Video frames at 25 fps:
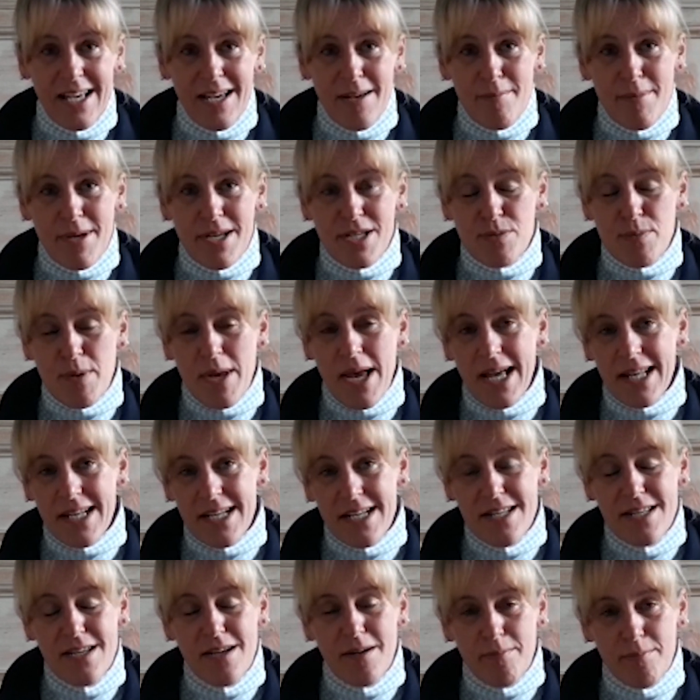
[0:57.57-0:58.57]
because we had a
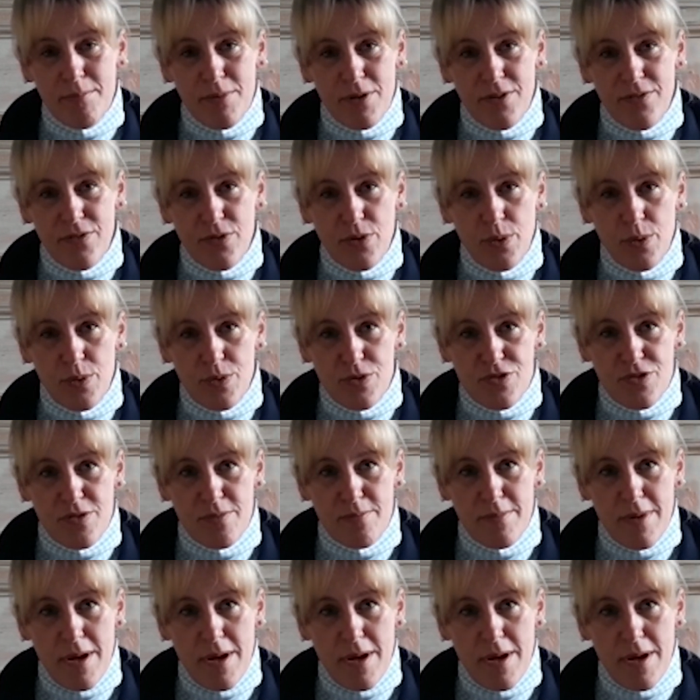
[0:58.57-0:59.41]
number of calls from